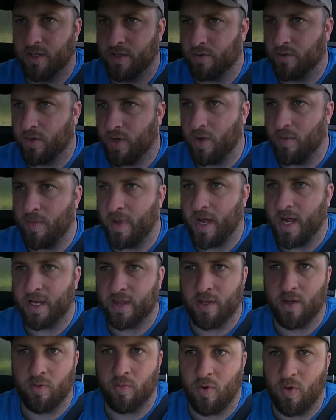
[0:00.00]
You'll go
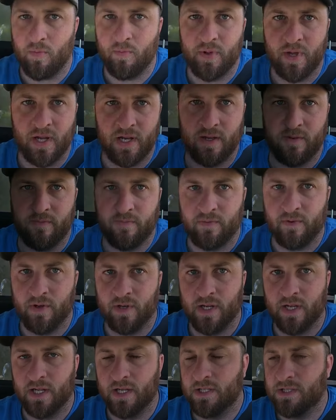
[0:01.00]
back, there won't be any
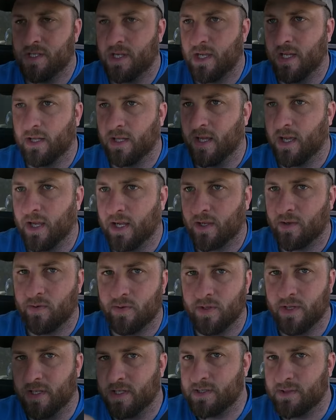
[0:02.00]
footage. And like
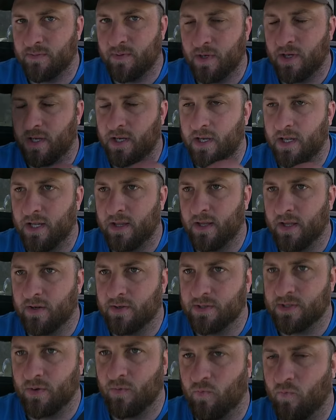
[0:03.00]
on this one,
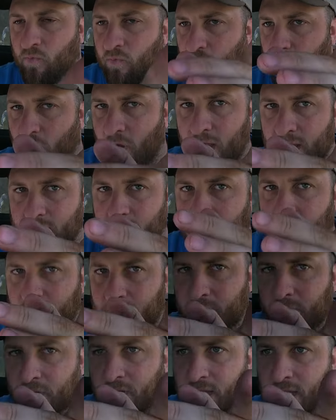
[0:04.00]
there's a red
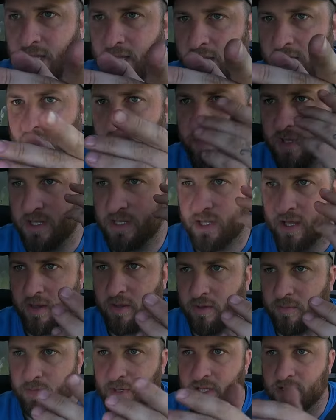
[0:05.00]
light blinking at me
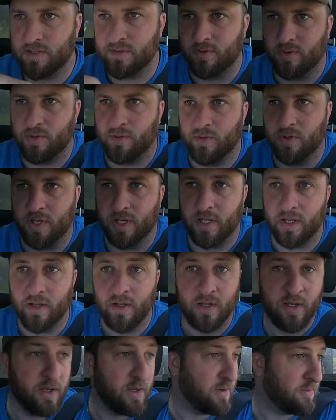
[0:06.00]
telling me it's recording.
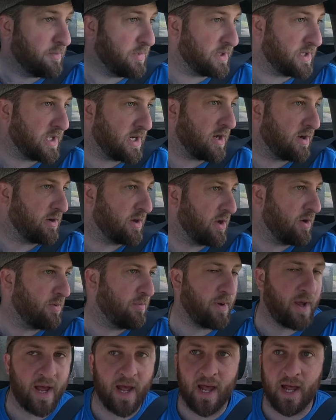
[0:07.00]
But then I'll
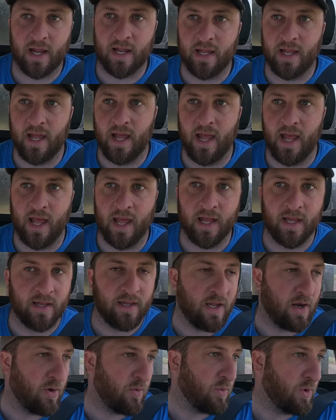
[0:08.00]
go back
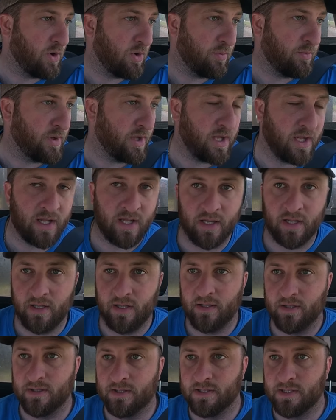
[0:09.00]
and there will be
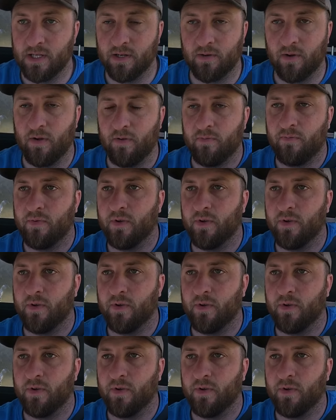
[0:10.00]
0